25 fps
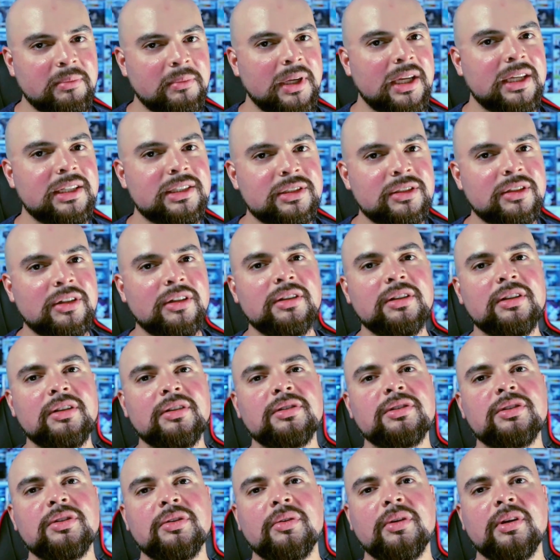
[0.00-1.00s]
make sure you're
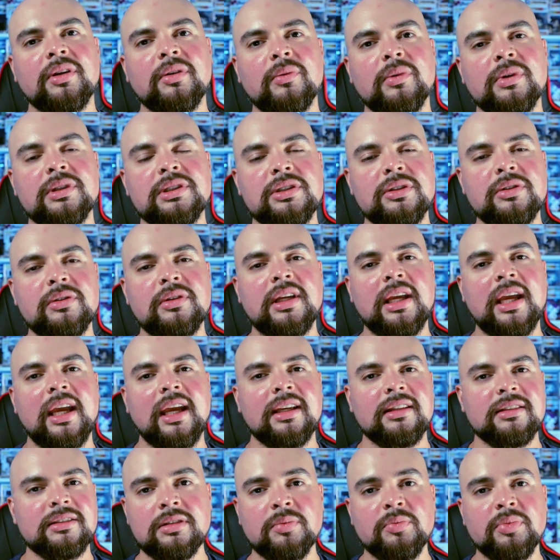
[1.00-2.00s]
doing what you
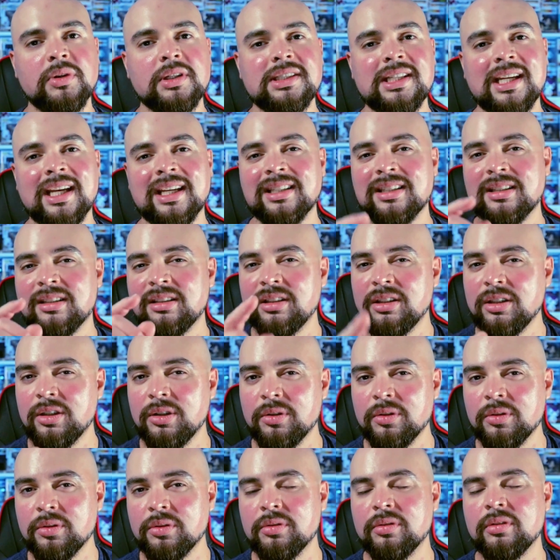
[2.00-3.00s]
can to protect
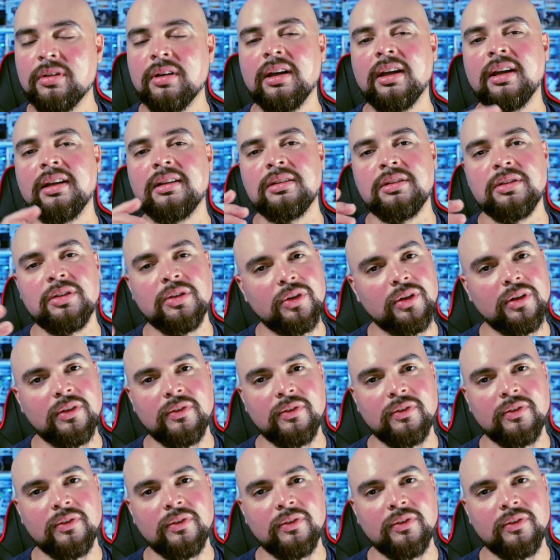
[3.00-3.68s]
you and your